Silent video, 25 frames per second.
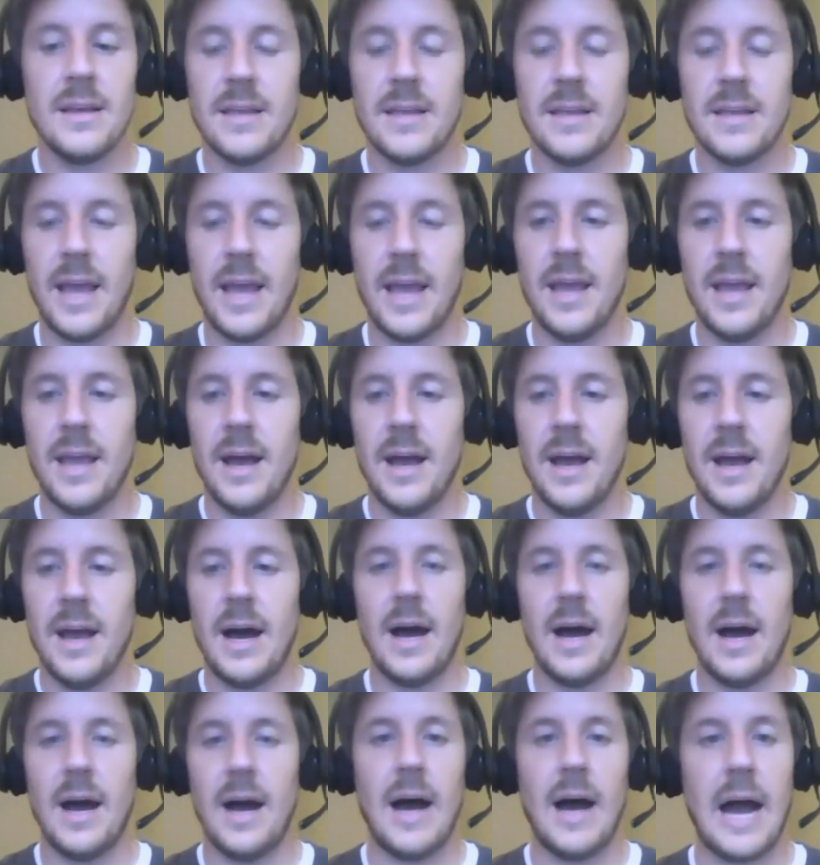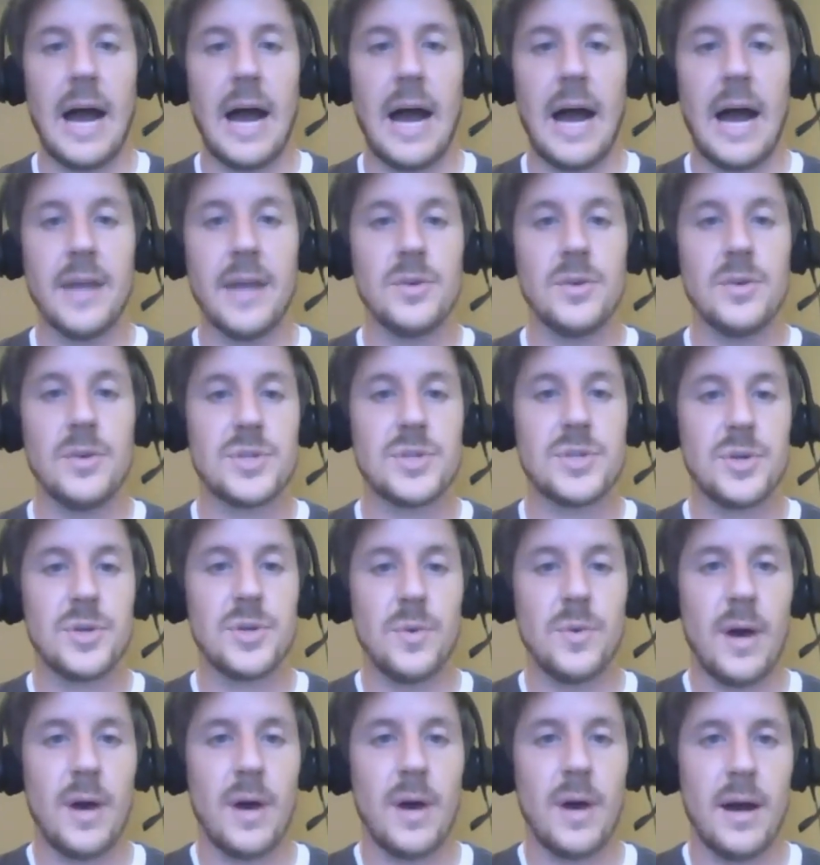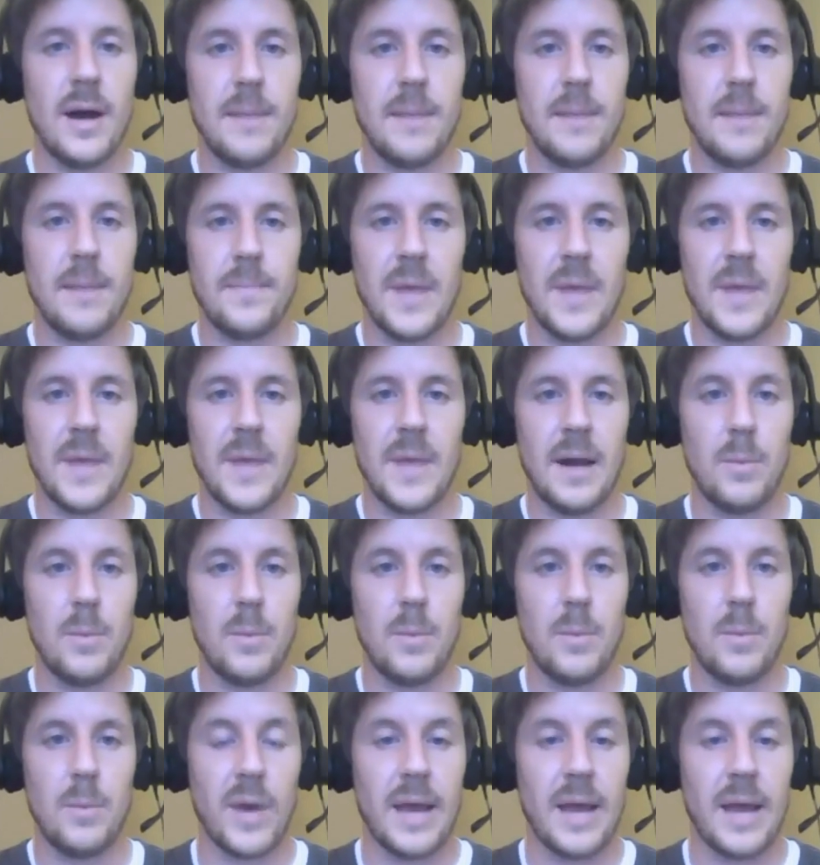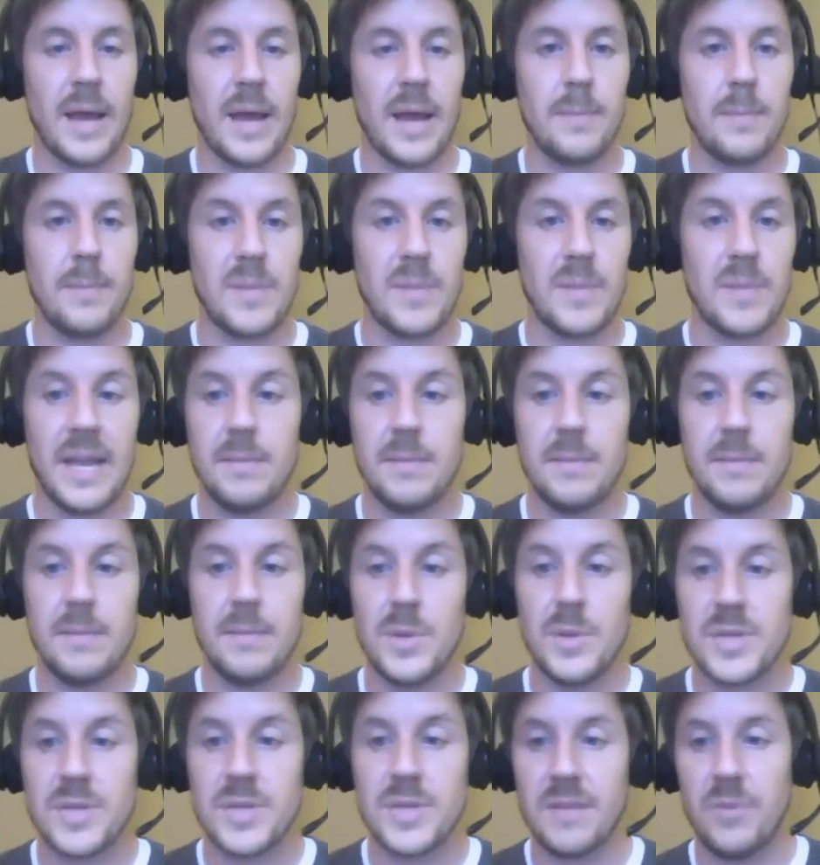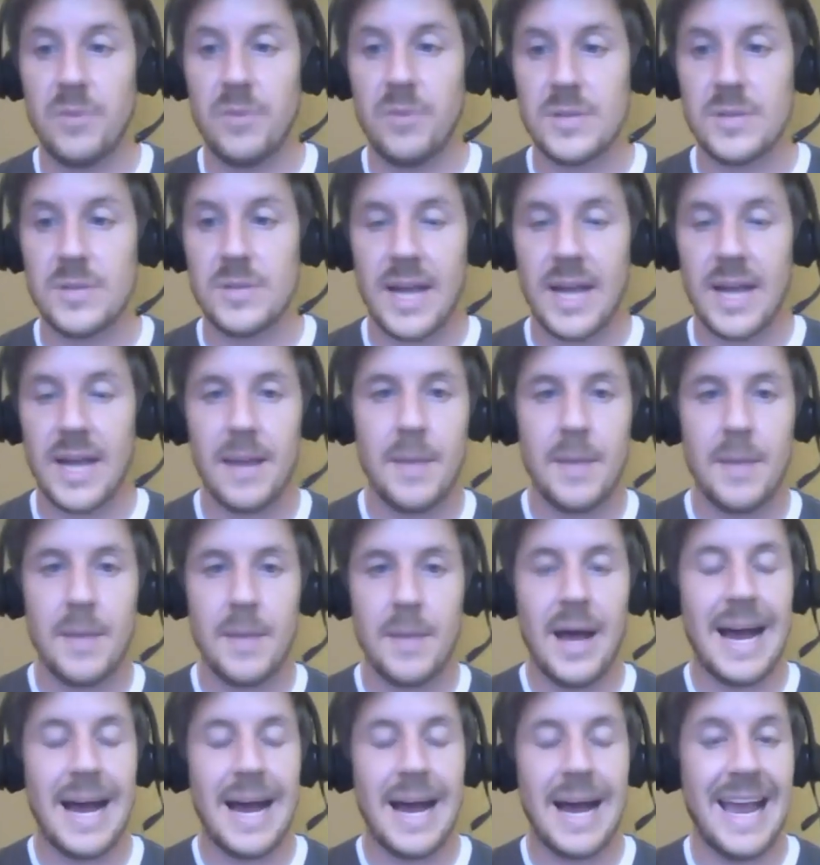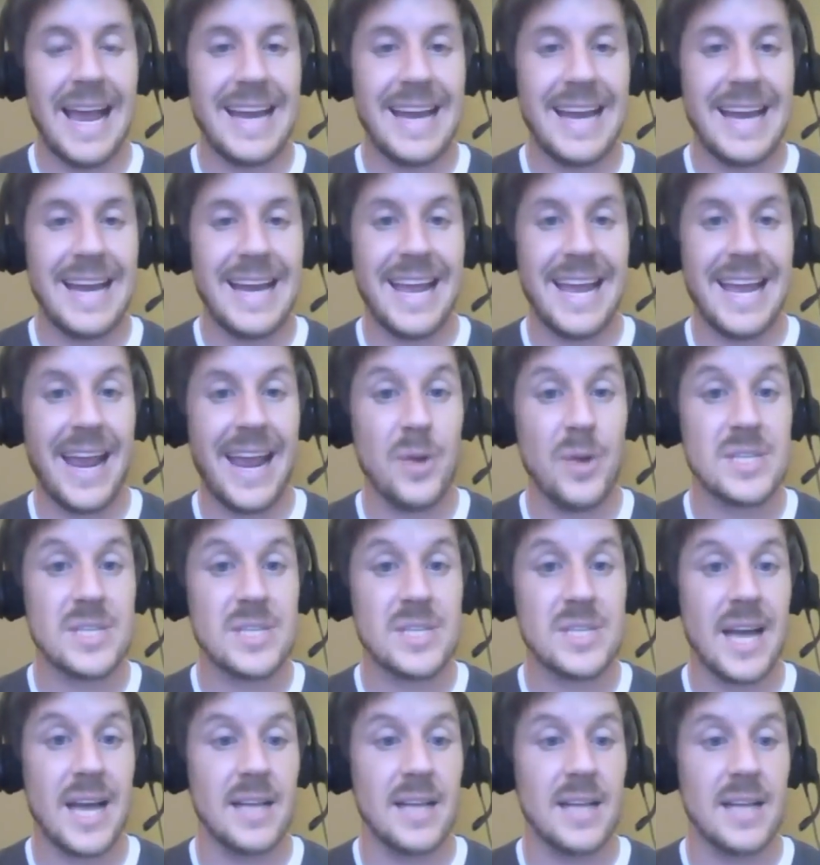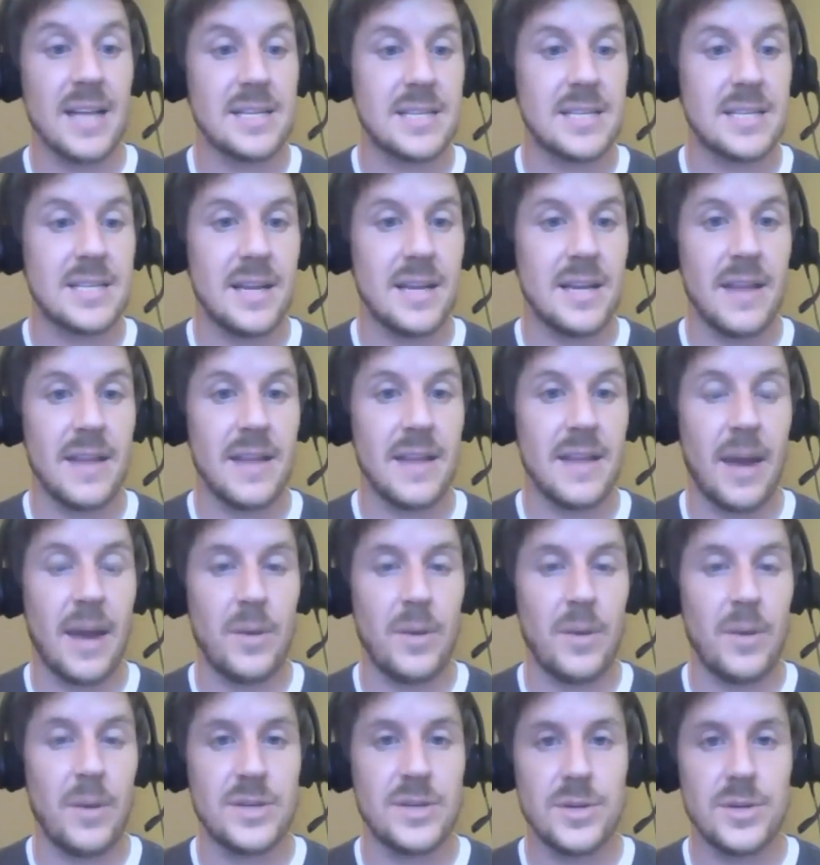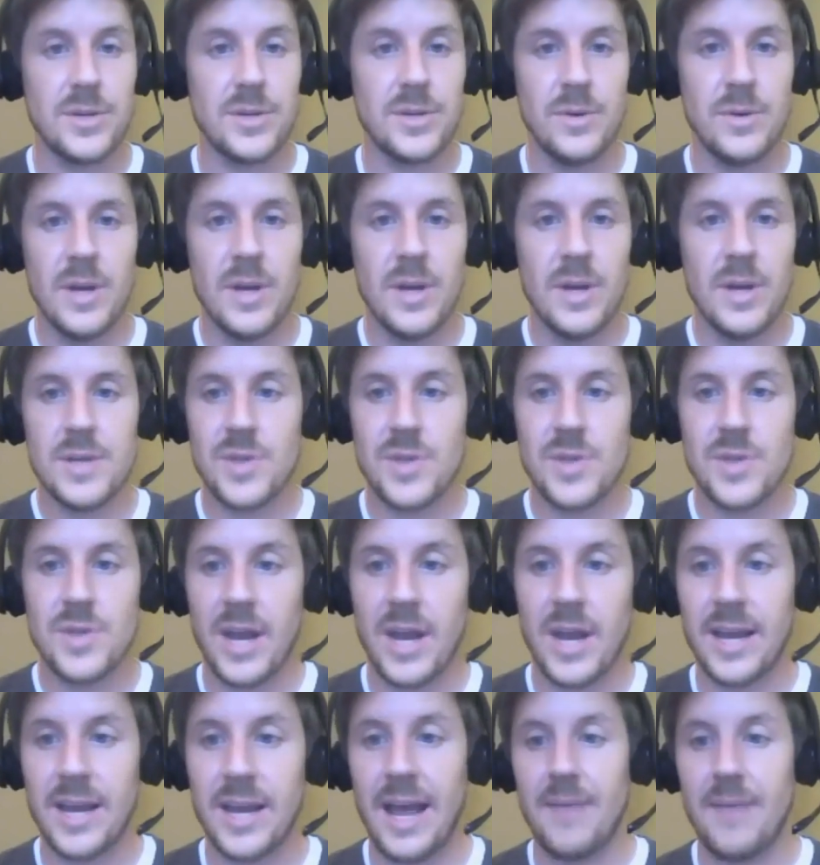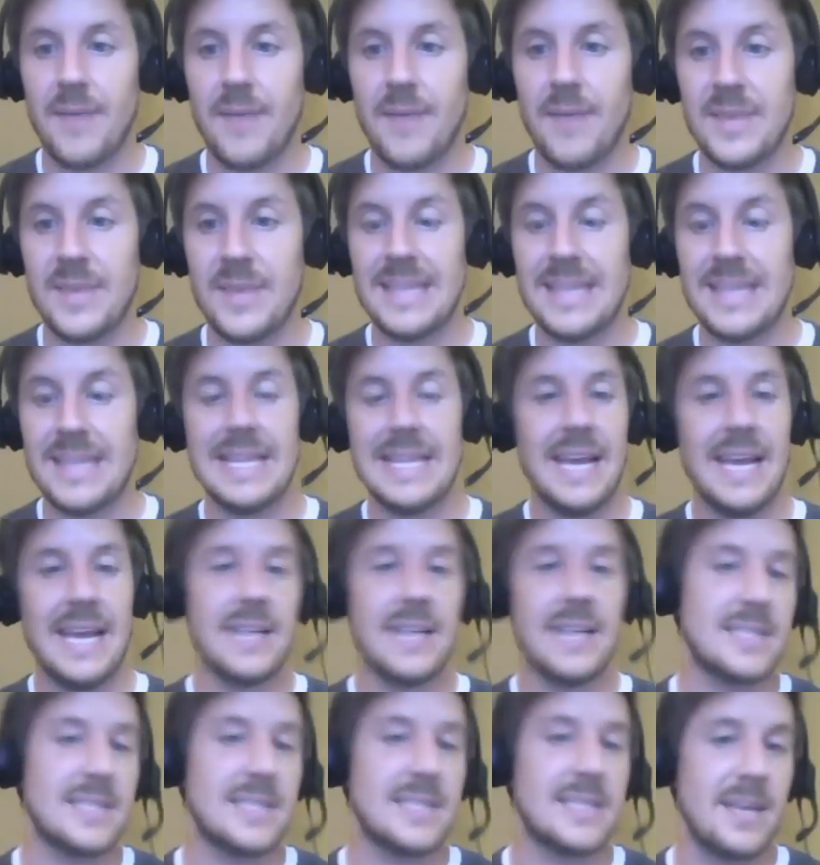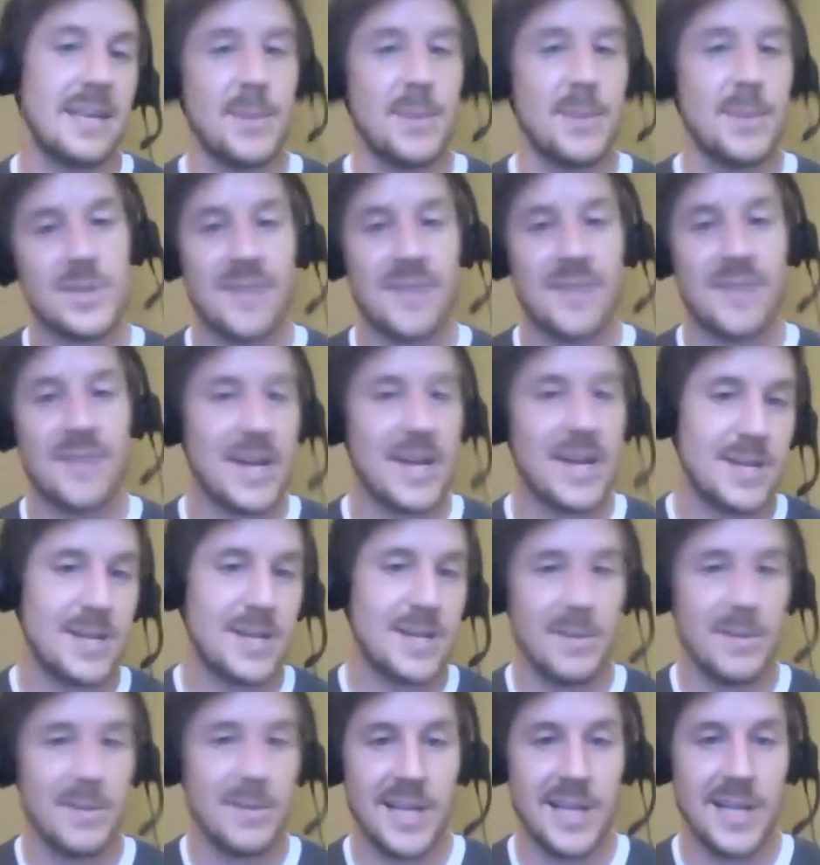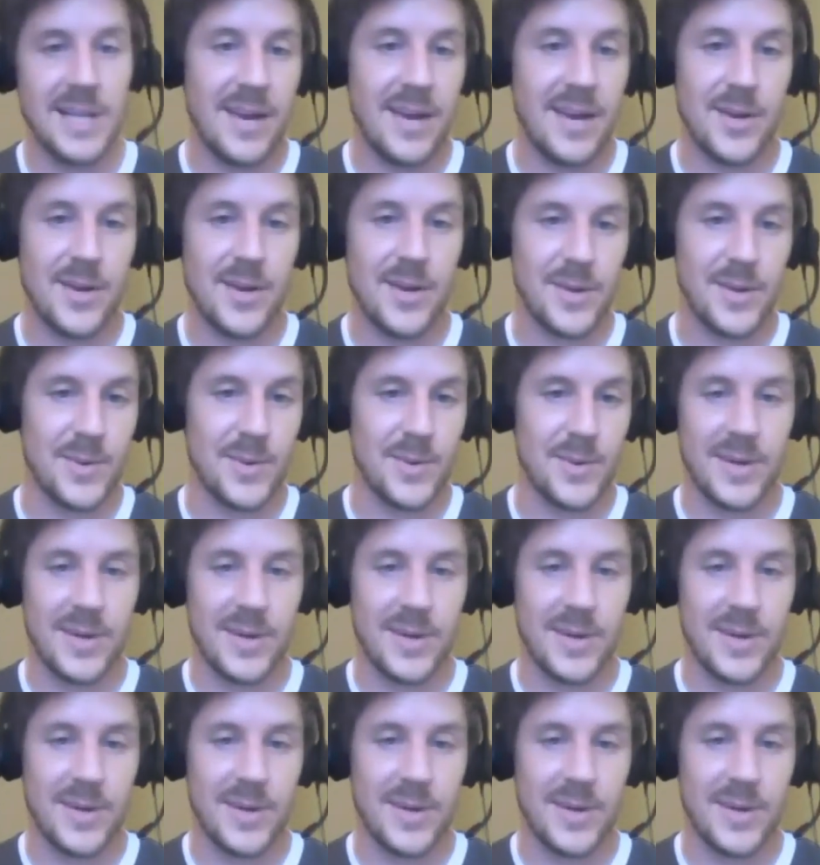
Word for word: Okay. Uh, I used to um, um, when I played music full time. I had a hairstylist that I went to so that I could have the latest and most fashionable hairdo,